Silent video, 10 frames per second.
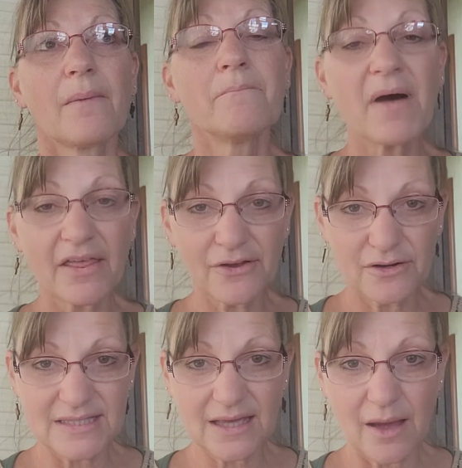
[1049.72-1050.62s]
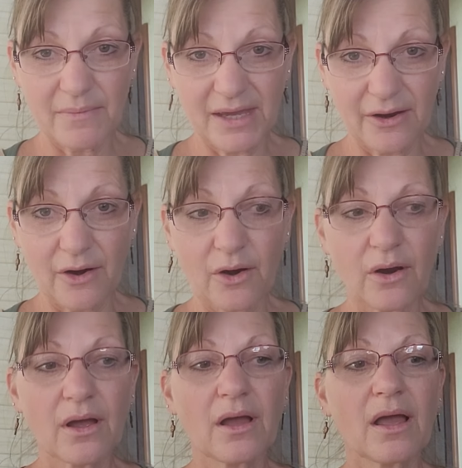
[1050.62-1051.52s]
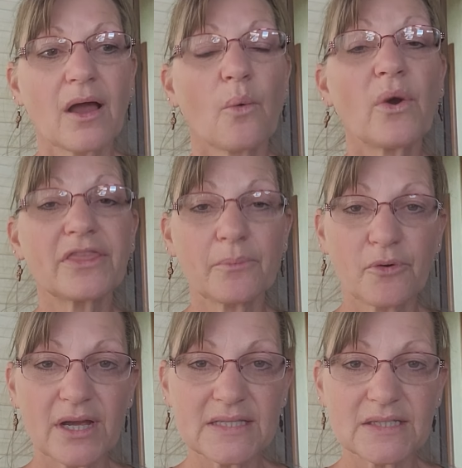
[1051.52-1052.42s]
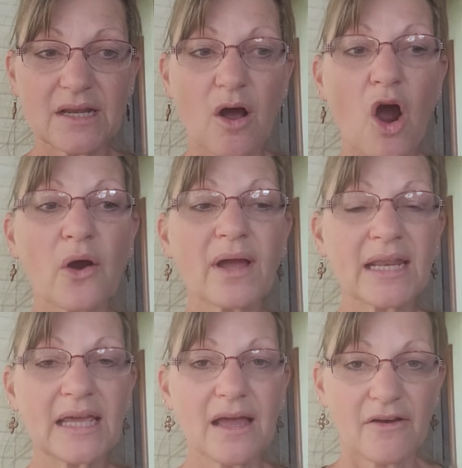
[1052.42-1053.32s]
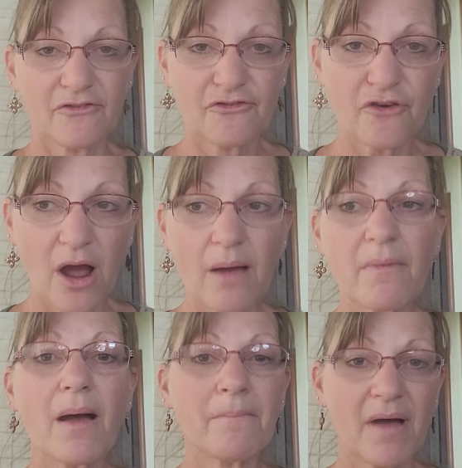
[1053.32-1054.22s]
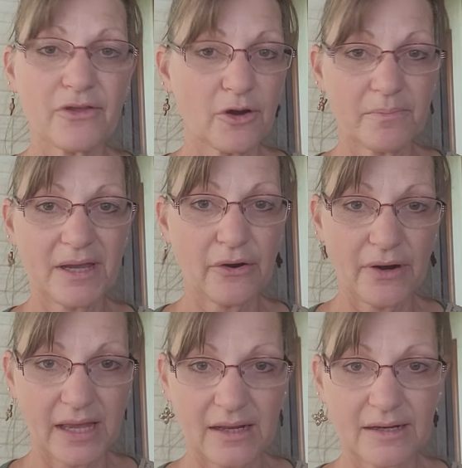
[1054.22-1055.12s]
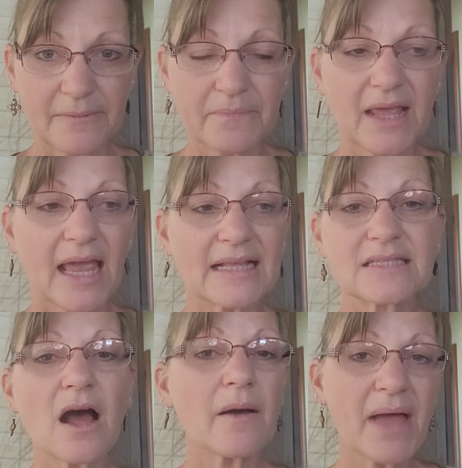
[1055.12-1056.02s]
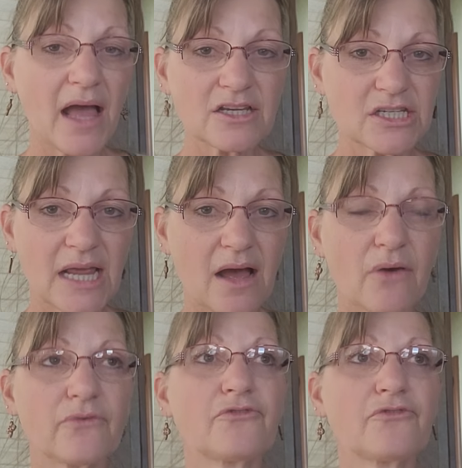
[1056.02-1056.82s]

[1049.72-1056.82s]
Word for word: mothers come here with a priesthood already from mother period. It's not passed down